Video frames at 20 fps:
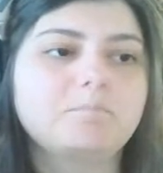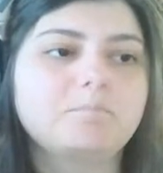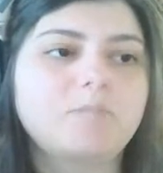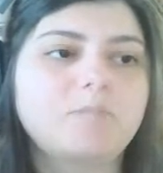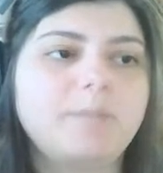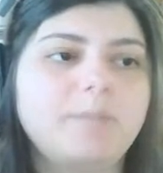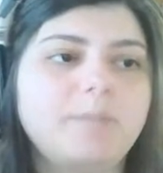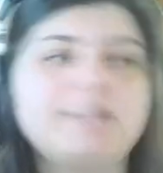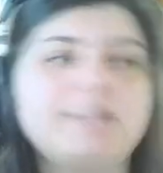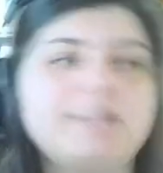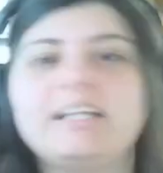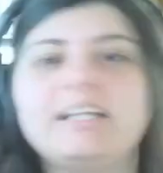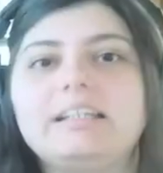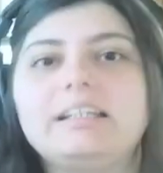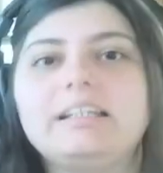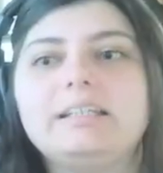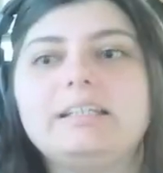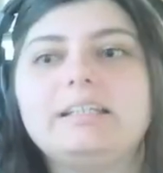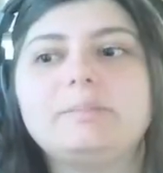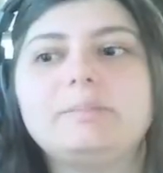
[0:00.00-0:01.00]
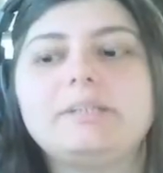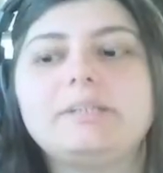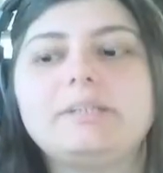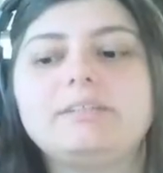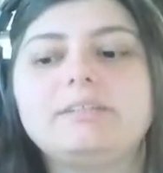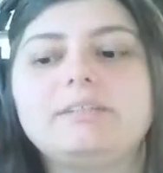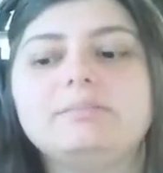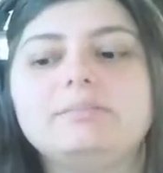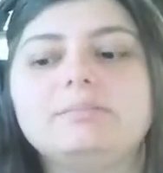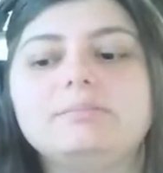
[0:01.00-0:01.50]
Might take a little
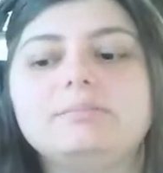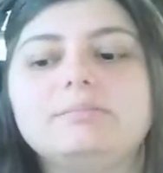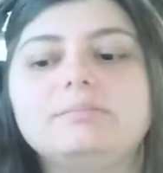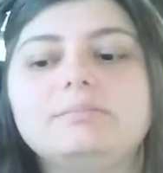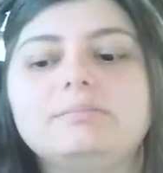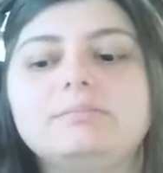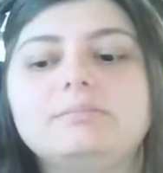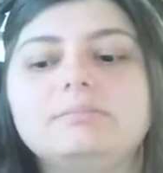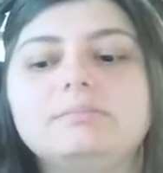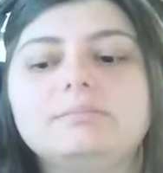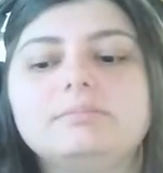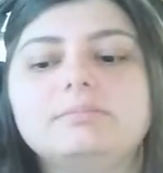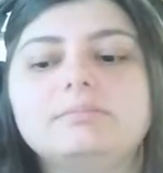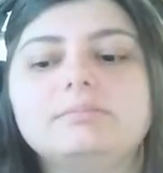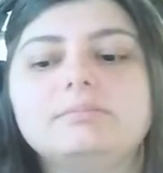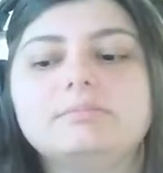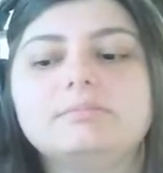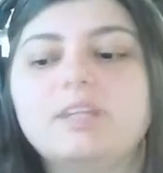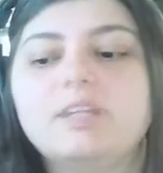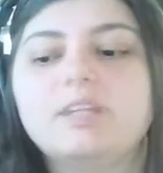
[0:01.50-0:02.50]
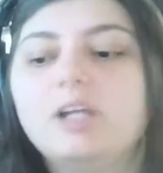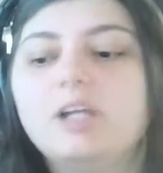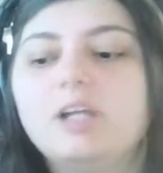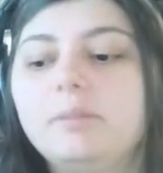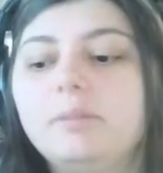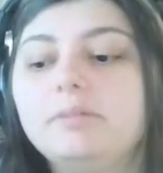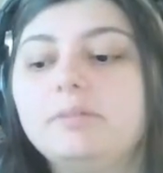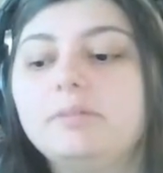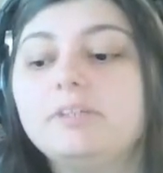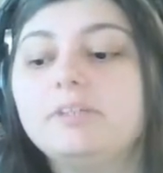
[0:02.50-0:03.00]
bit.
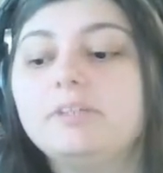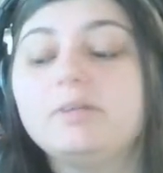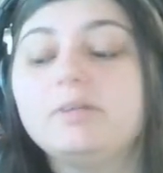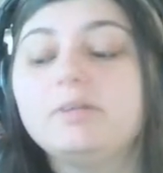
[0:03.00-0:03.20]
Anyways, while